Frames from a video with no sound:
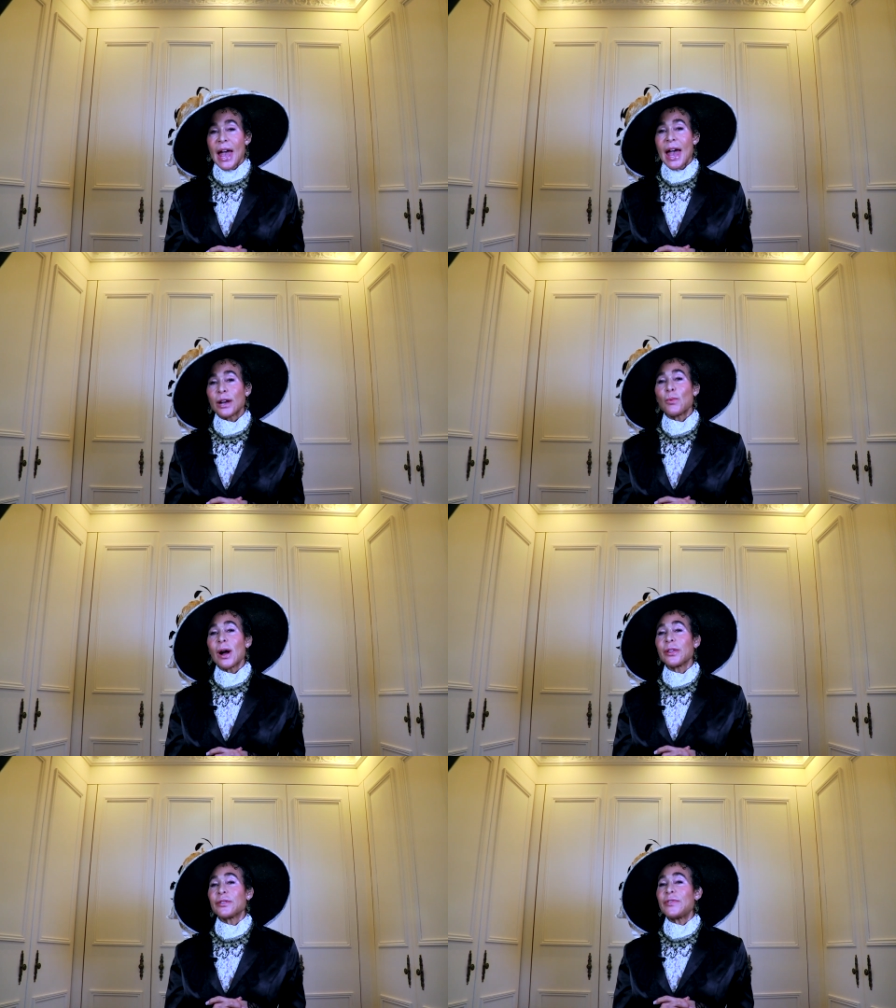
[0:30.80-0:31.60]
And
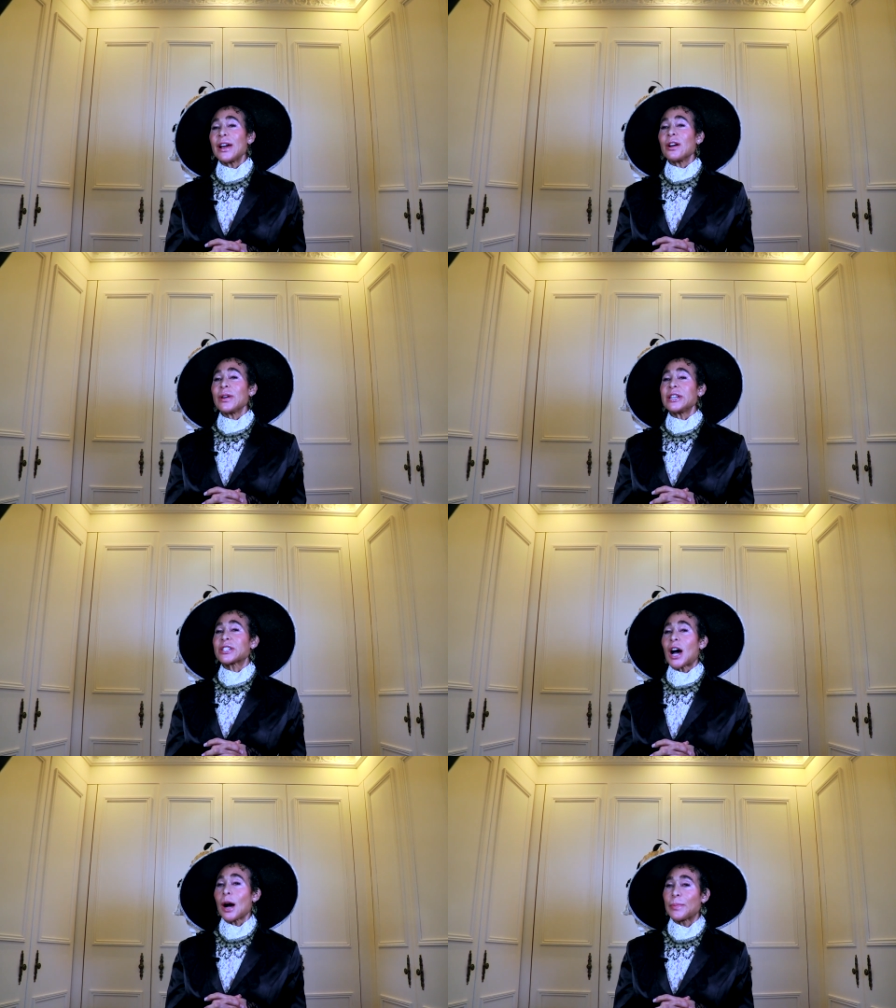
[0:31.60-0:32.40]
while the very
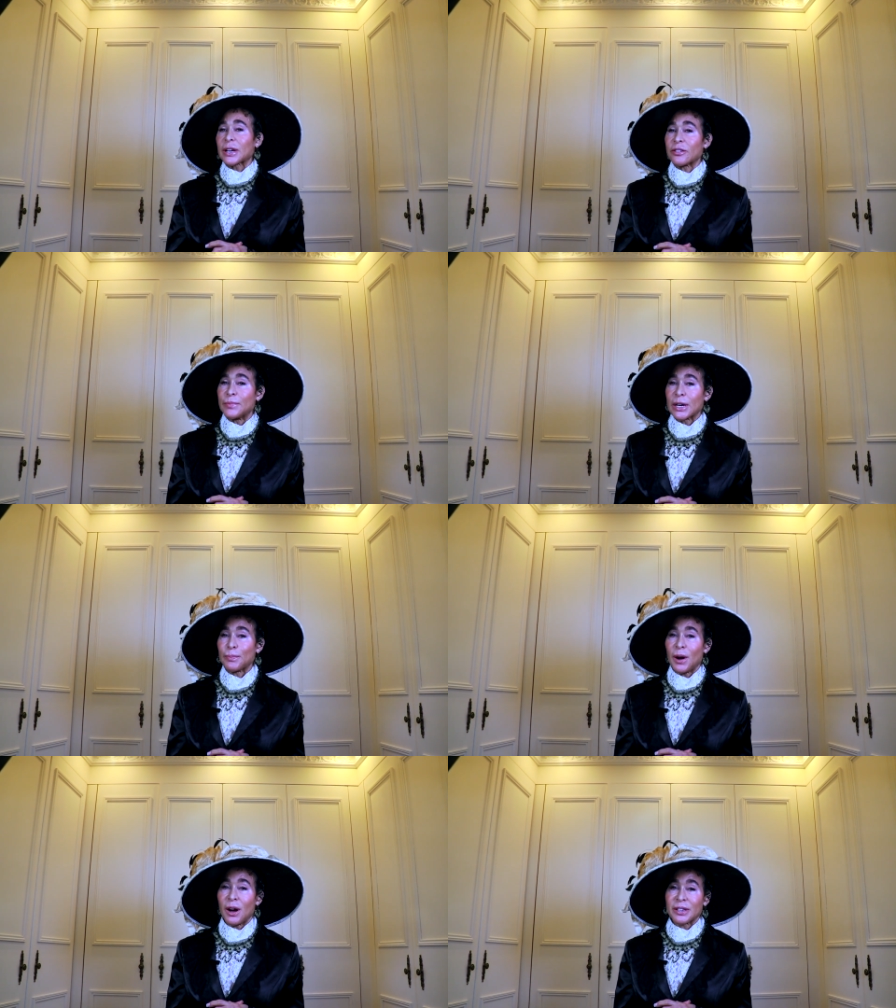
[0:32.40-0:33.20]
topic of
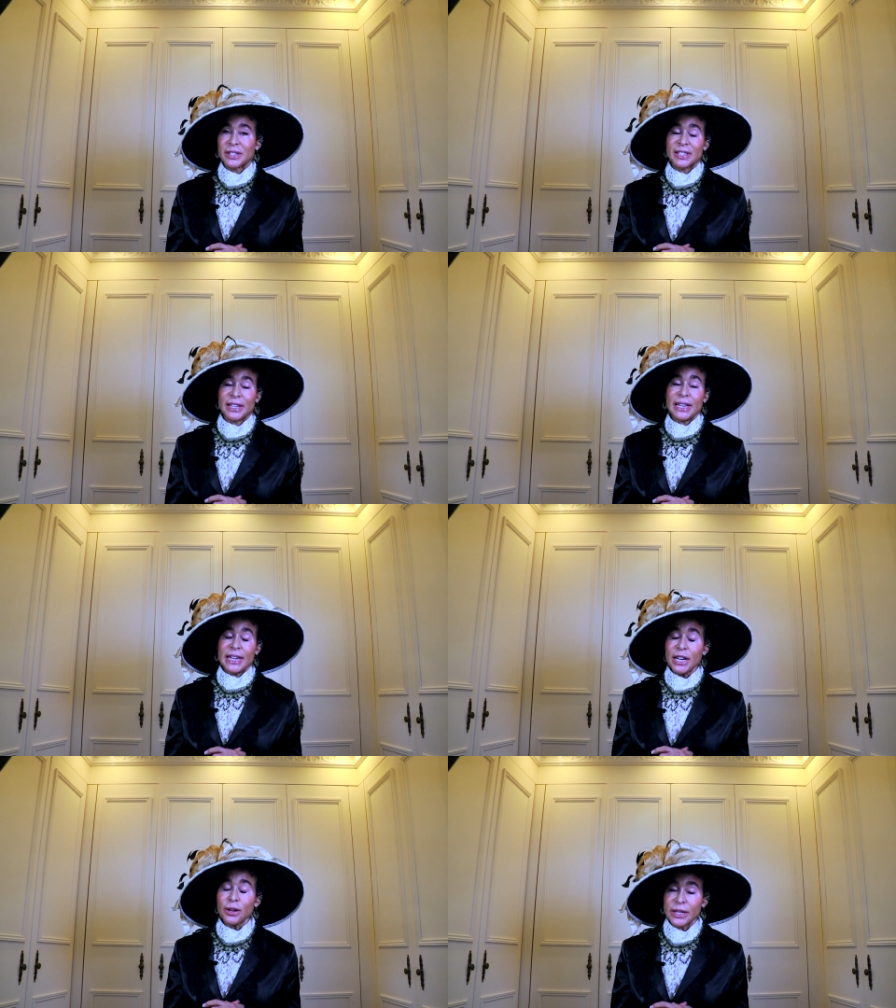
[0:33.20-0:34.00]
menopause is an
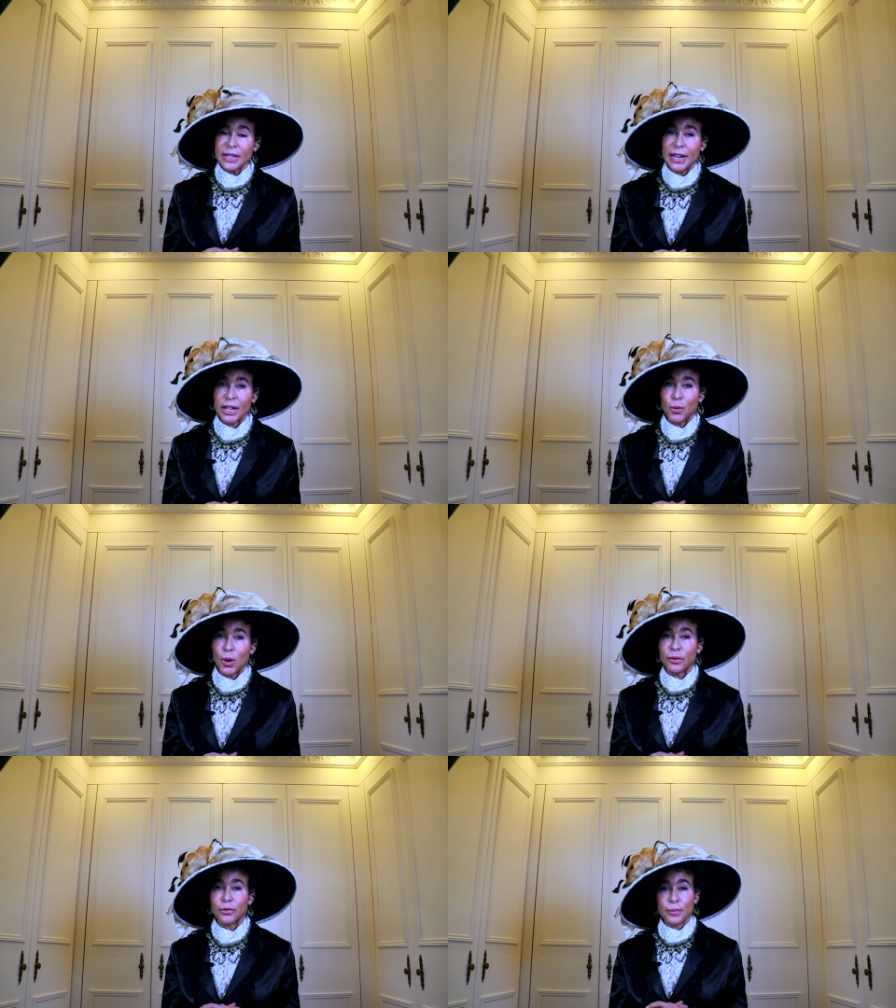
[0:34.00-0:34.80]
irritating
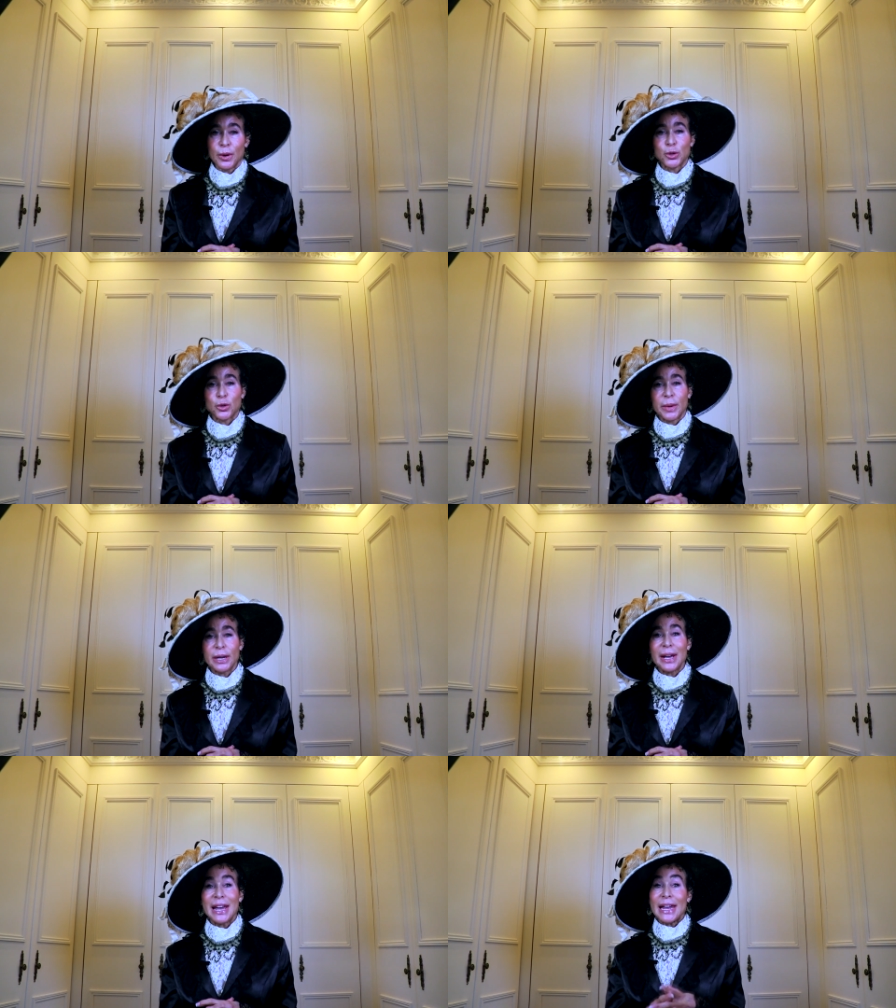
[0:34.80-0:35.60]
one for most
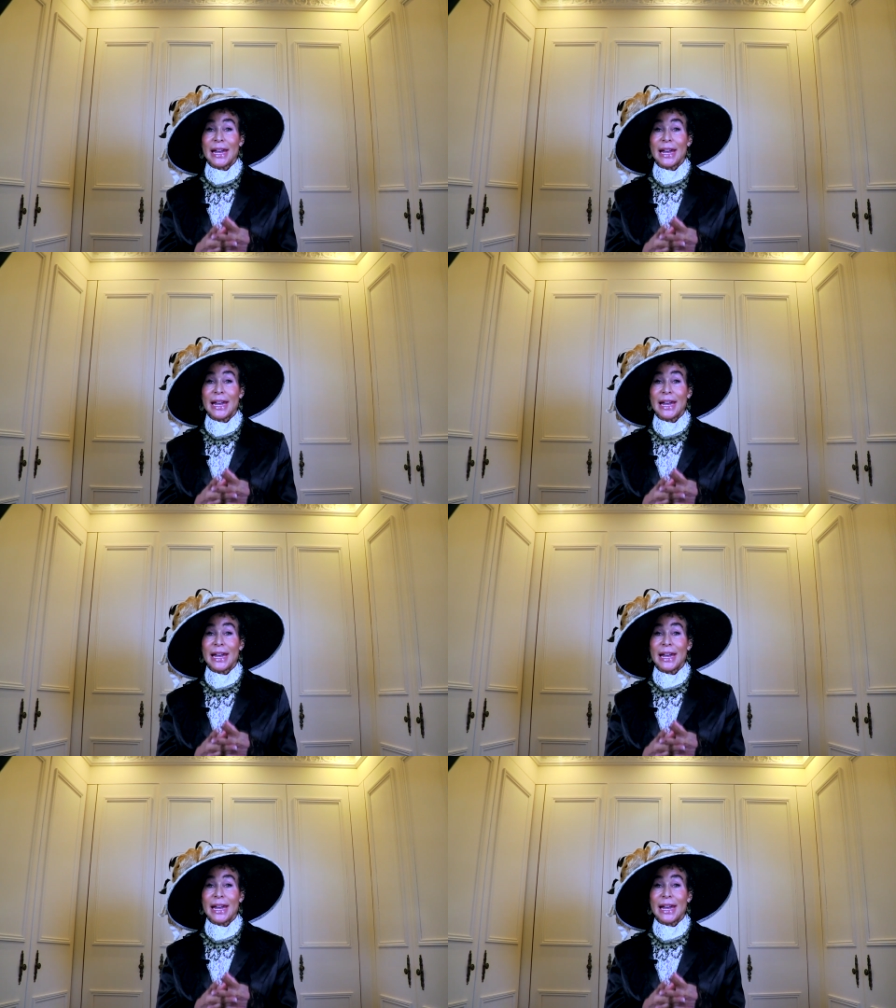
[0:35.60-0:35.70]
women,